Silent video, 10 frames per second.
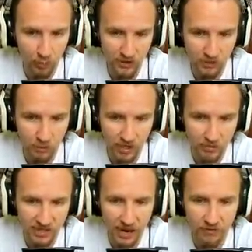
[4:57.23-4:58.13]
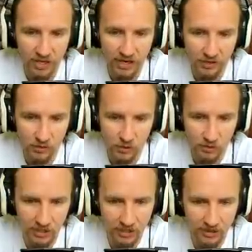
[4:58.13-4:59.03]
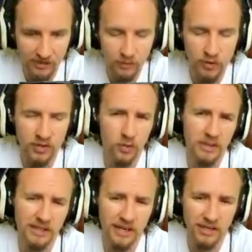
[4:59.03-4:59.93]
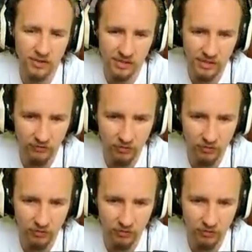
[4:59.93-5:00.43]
But to be able to have that extra speed, and this is what's always interesting